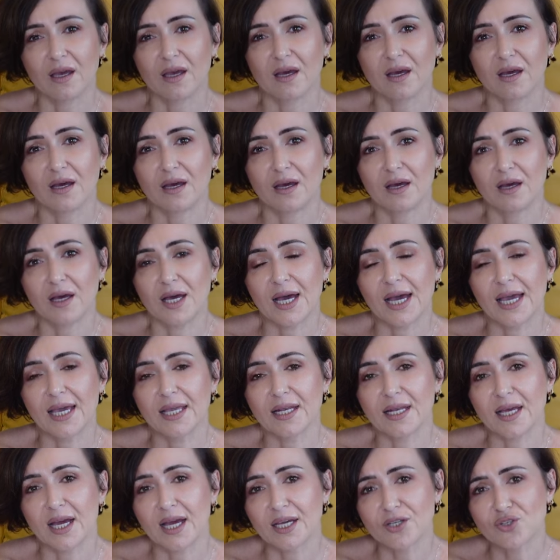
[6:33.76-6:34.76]
Uh,
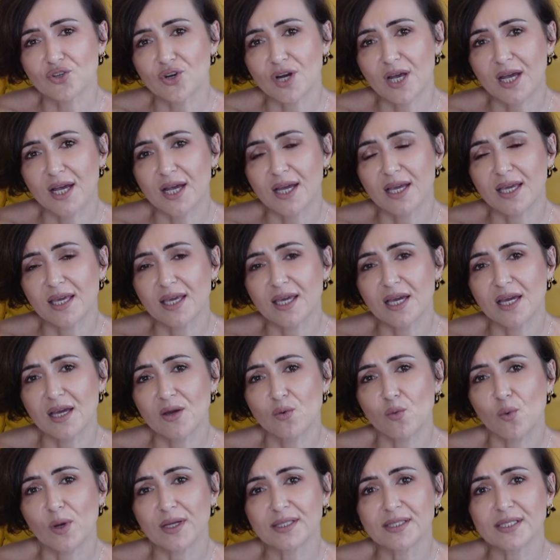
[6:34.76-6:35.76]
and I try
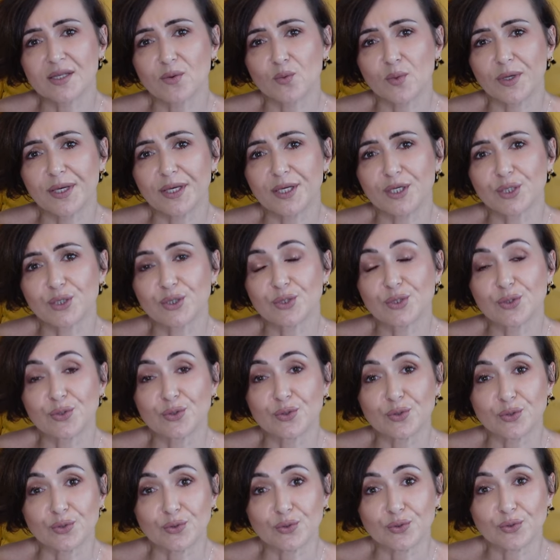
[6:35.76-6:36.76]
once a week to
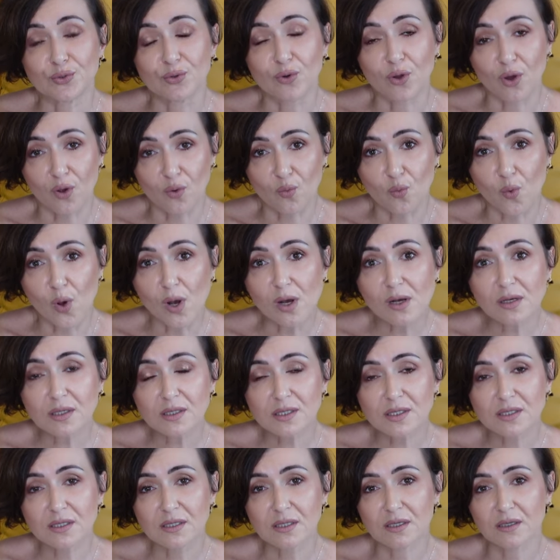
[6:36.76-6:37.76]
do long
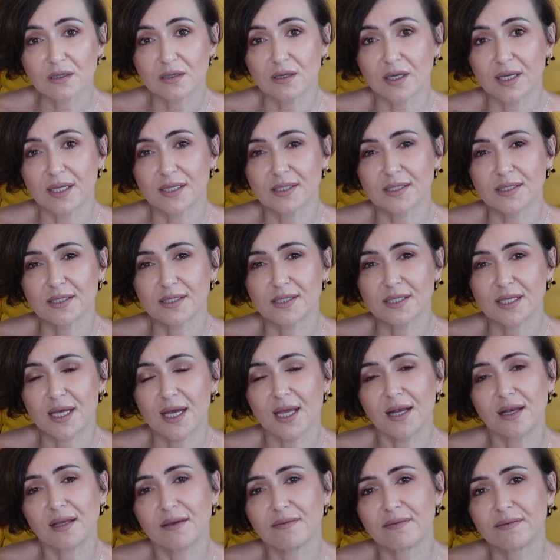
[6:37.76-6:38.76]
walks
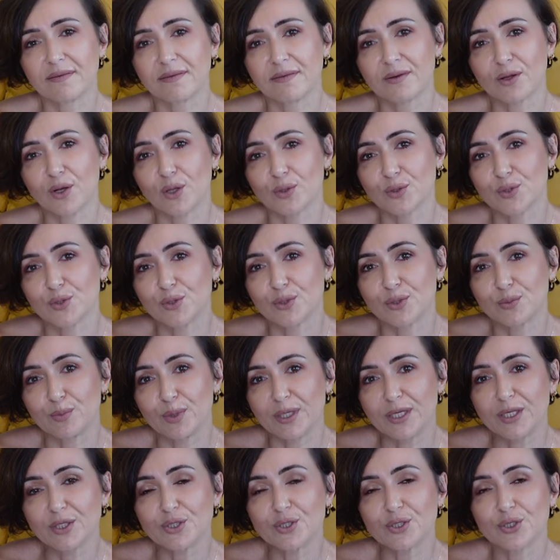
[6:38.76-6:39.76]
I live close to the
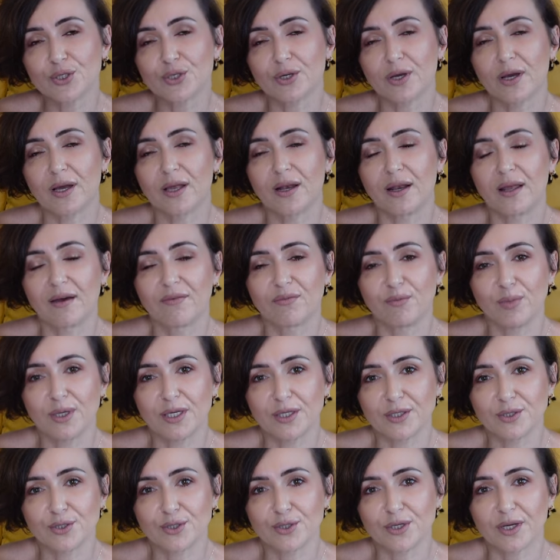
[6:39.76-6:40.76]
beach. I love
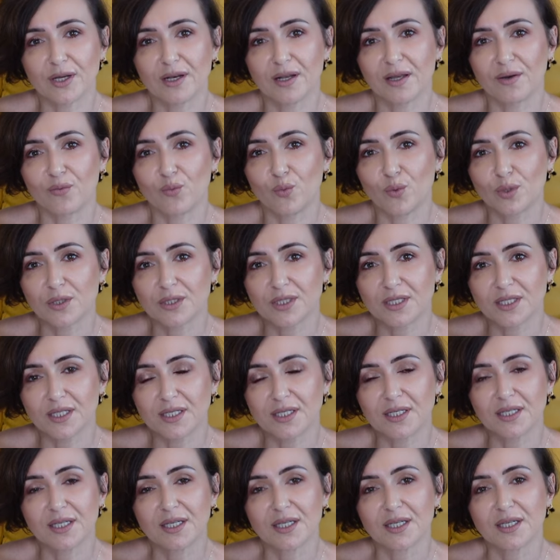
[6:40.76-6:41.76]
beach, I love
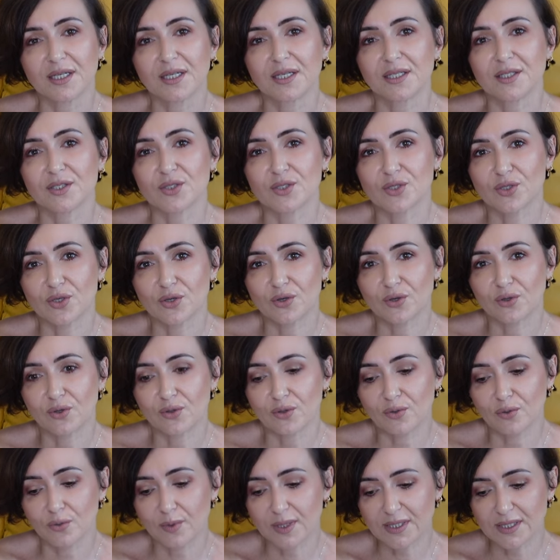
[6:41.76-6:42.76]
water.
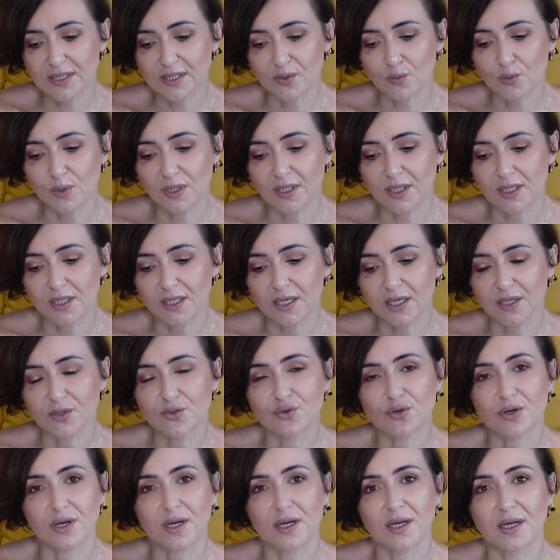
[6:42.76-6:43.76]
So once a week I
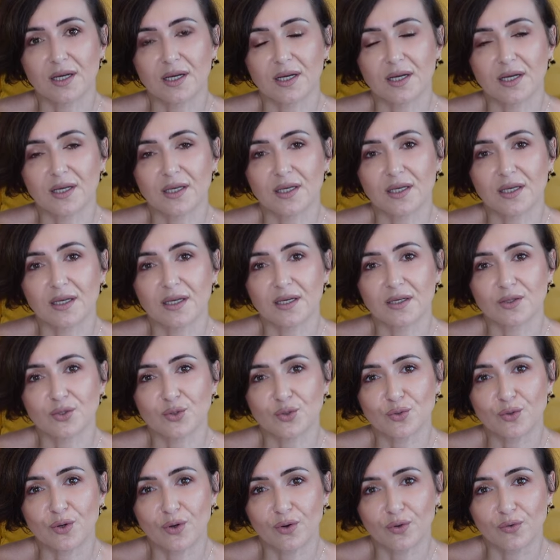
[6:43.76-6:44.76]
try
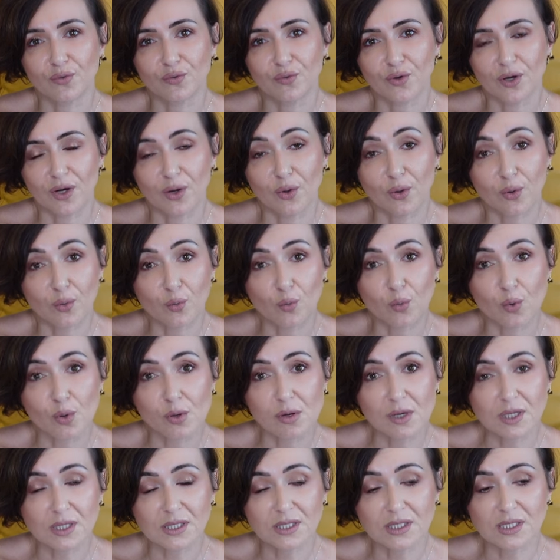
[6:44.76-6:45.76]
to go for long
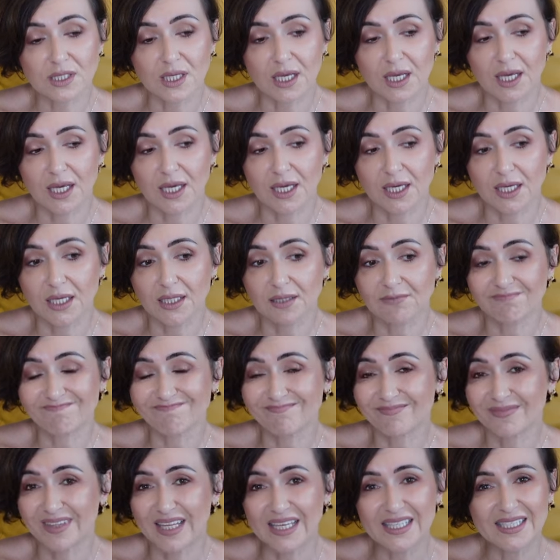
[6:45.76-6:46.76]
walks and
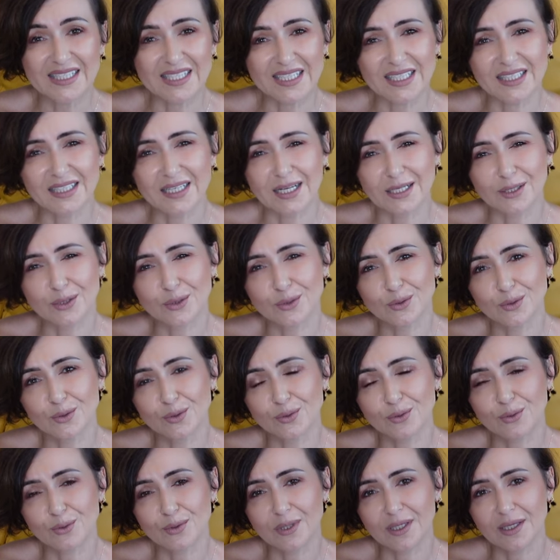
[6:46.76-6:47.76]
that's it. I don't
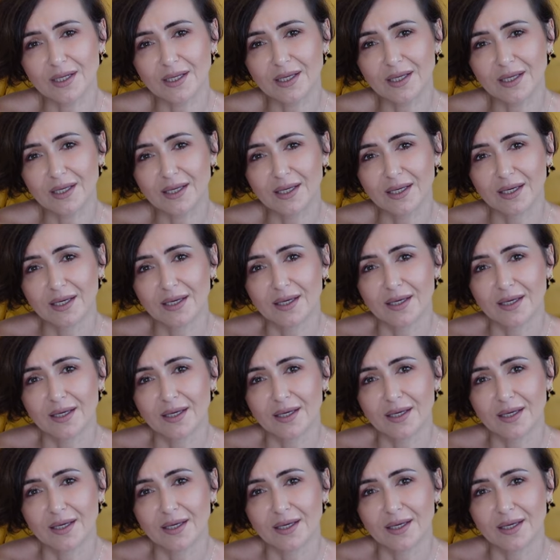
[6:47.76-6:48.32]
do really